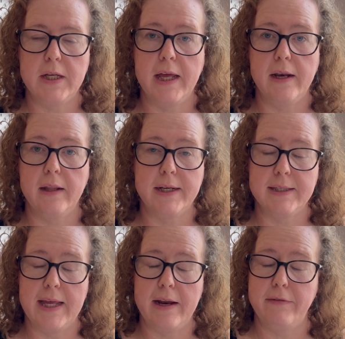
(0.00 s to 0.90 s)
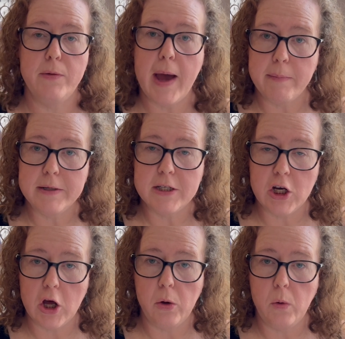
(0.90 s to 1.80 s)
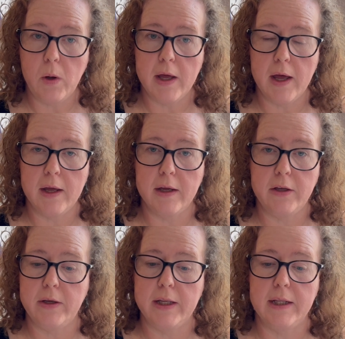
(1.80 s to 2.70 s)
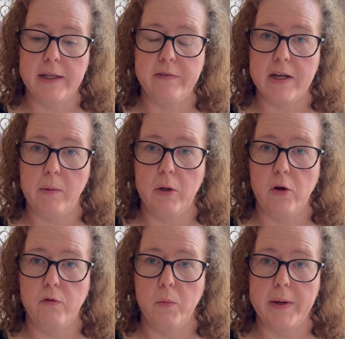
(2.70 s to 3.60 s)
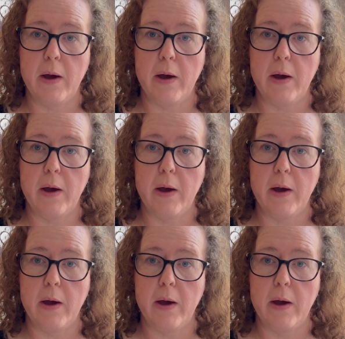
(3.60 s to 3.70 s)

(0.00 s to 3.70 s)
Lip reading: And like I said, if you happen to know, you can leave it down below for me.